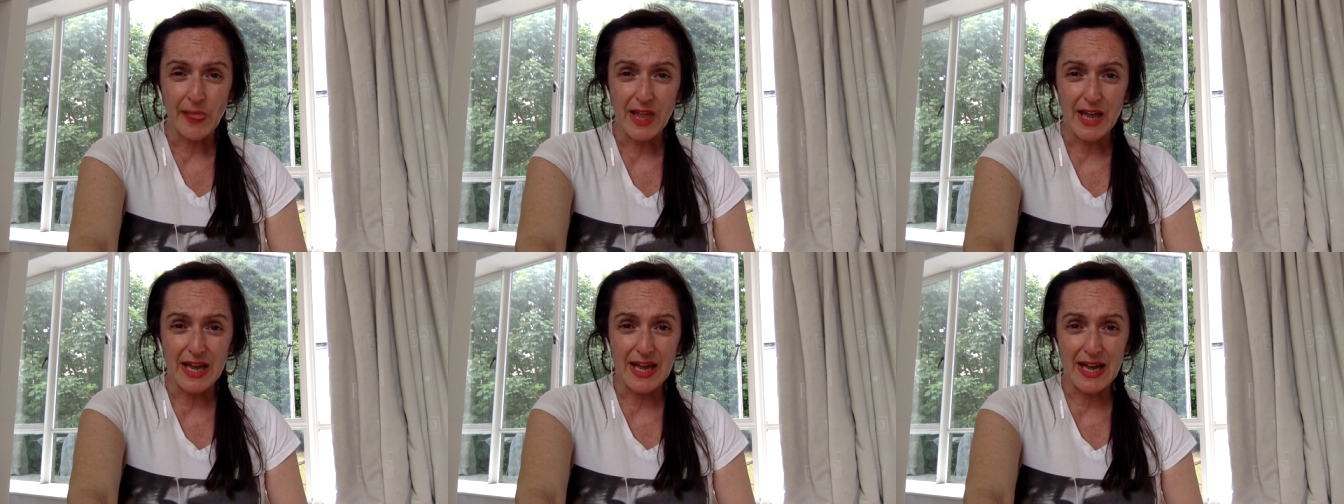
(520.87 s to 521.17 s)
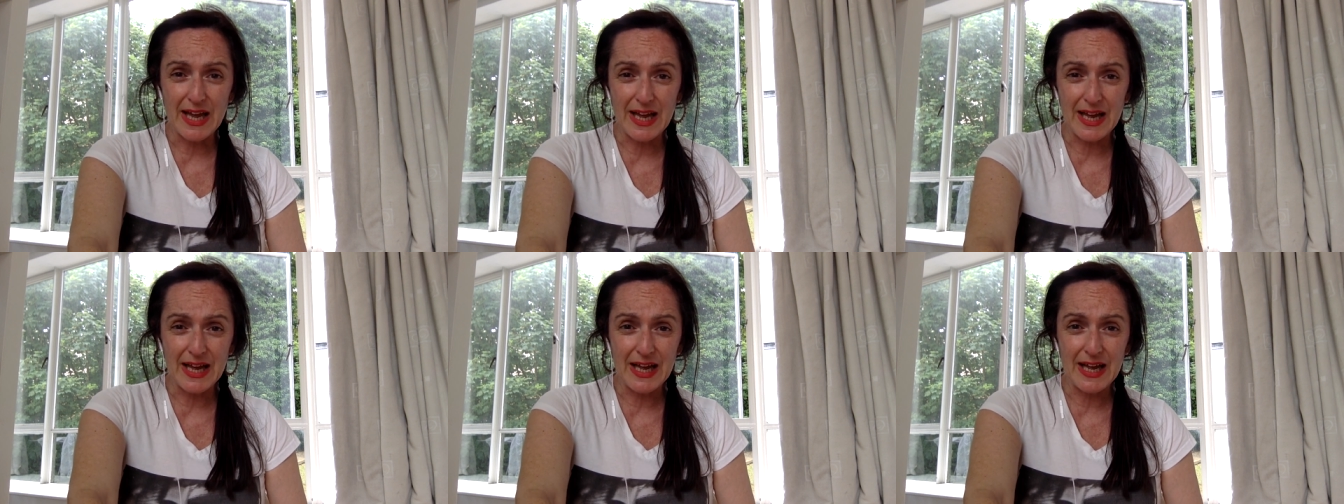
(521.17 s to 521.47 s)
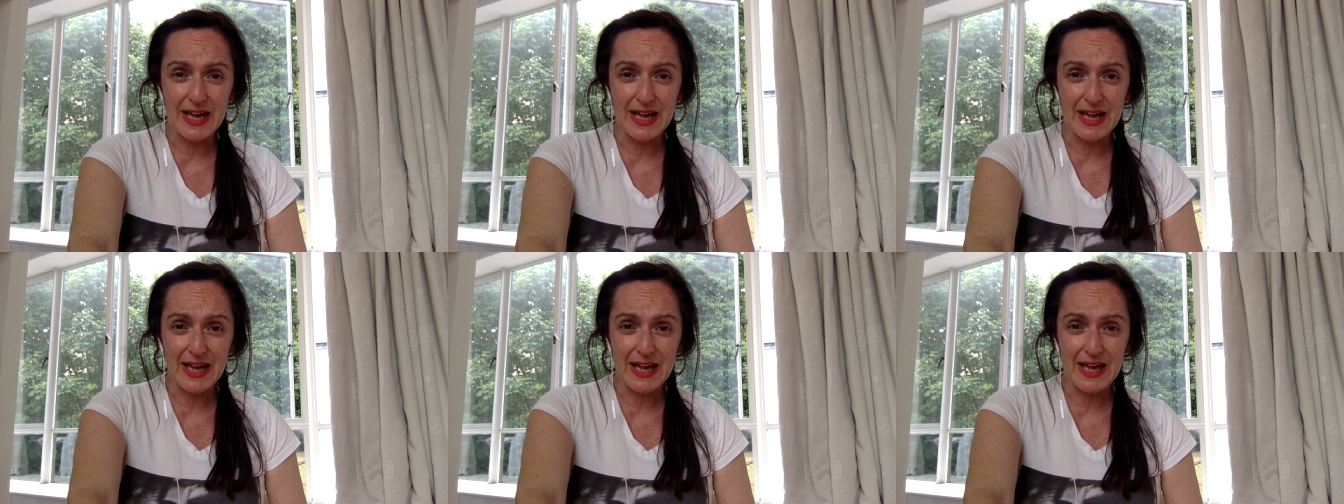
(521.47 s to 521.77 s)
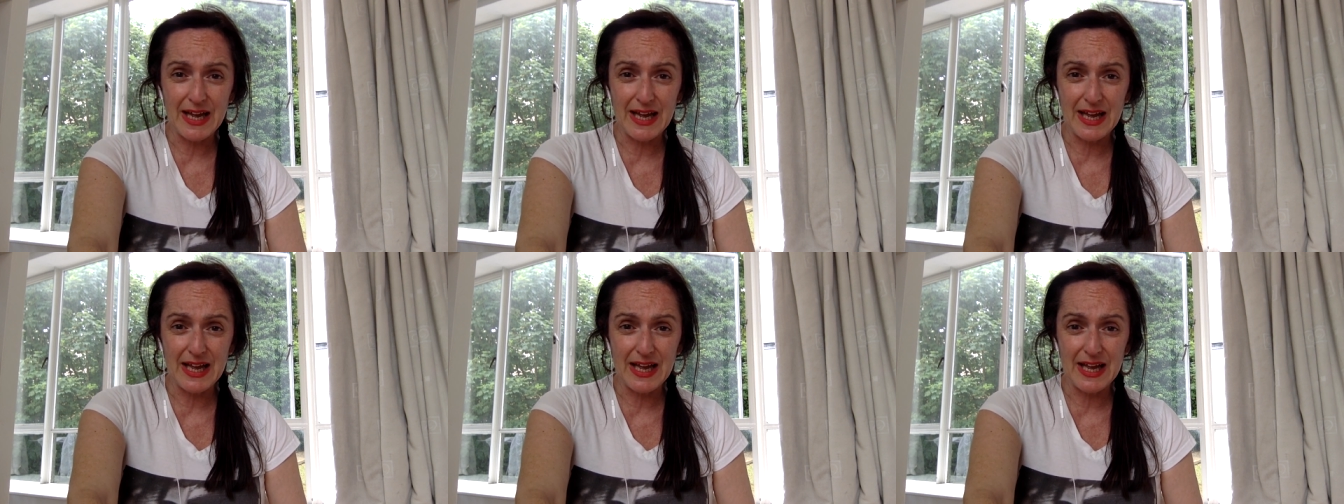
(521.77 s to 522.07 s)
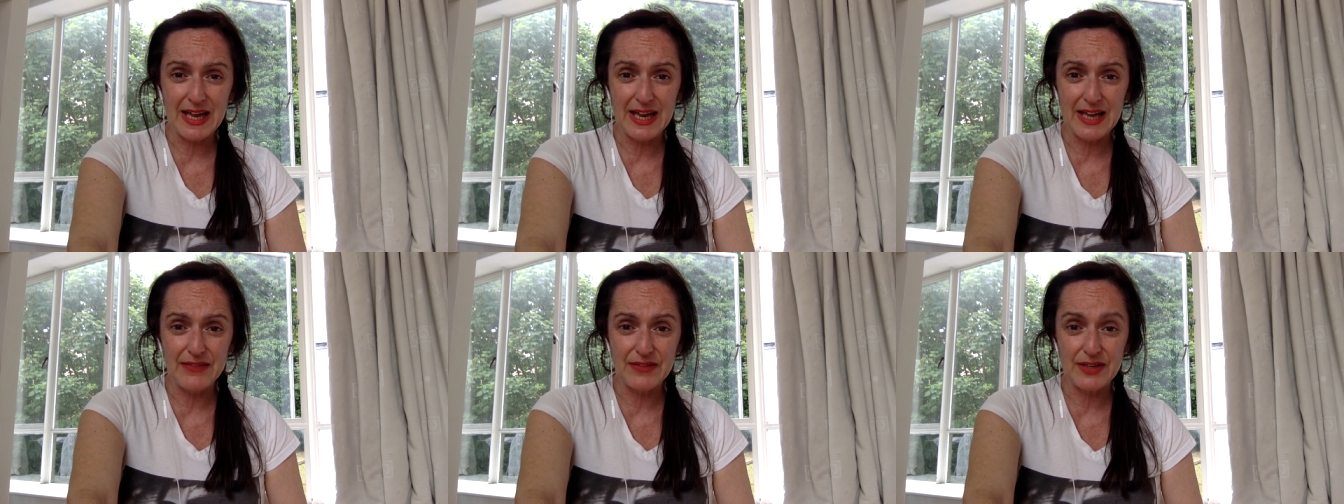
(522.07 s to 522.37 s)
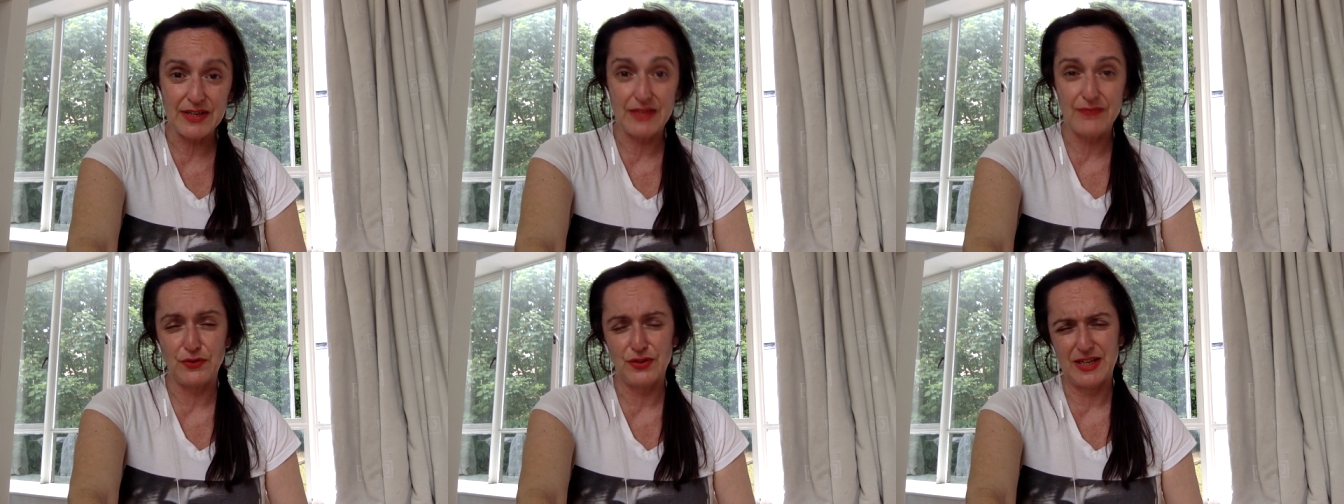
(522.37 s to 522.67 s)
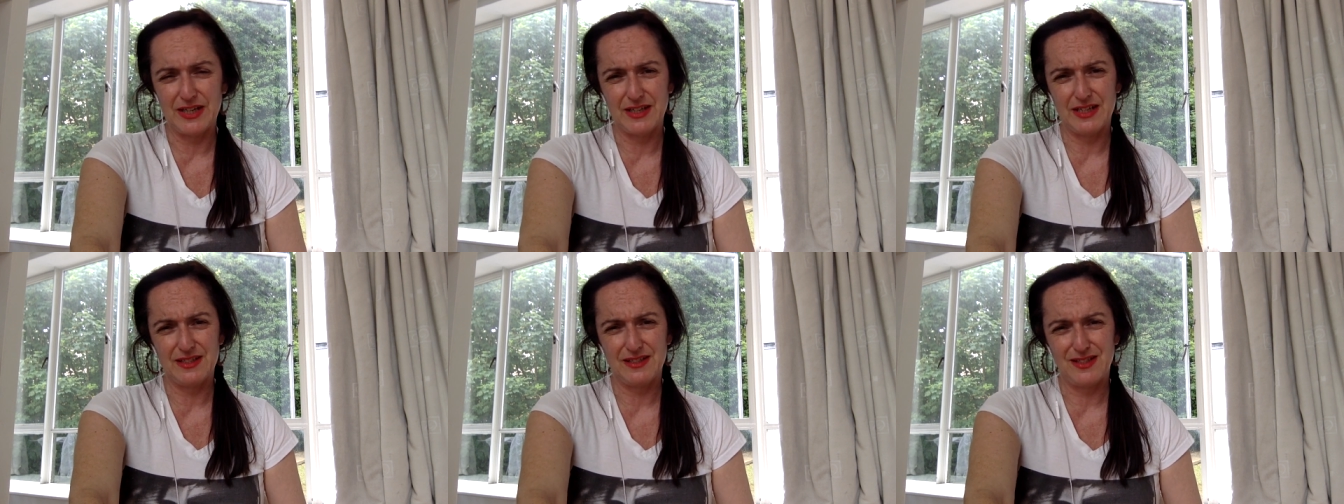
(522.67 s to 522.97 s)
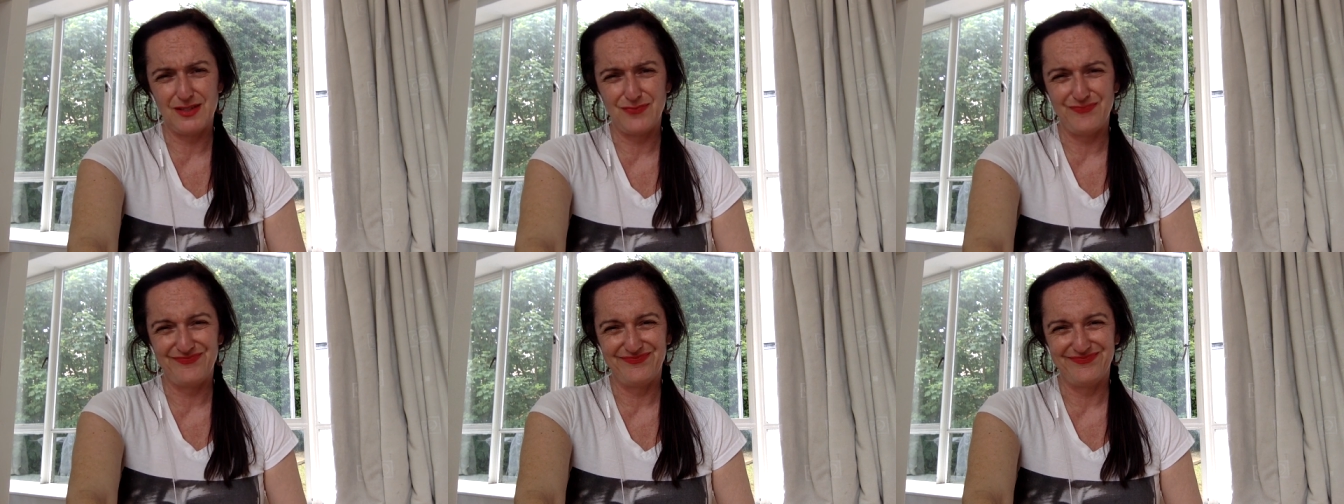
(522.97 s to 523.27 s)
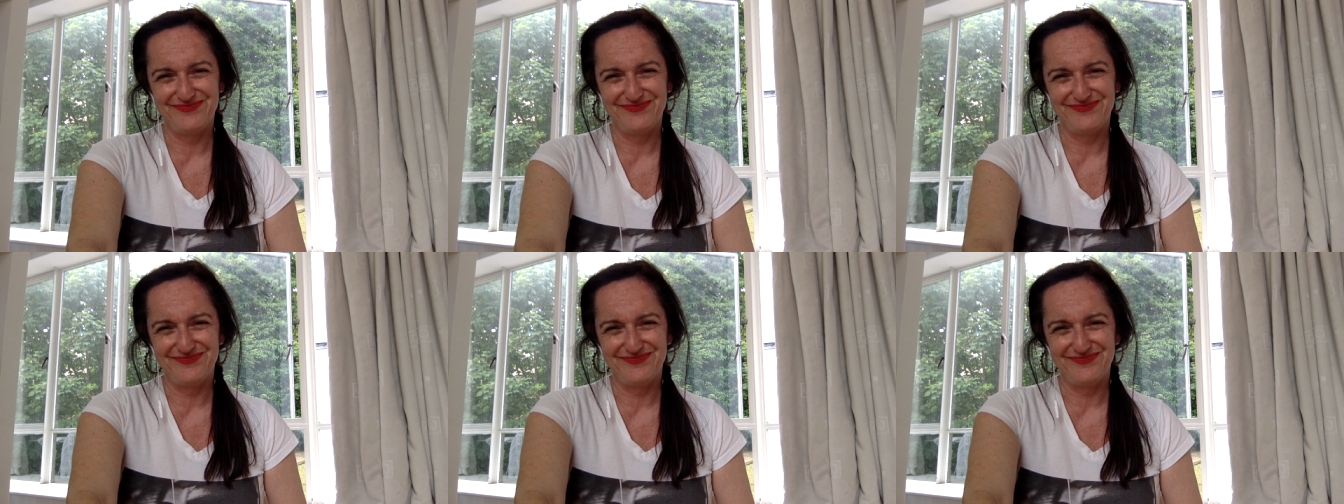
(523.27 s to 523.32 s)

And the Neville Nuggets.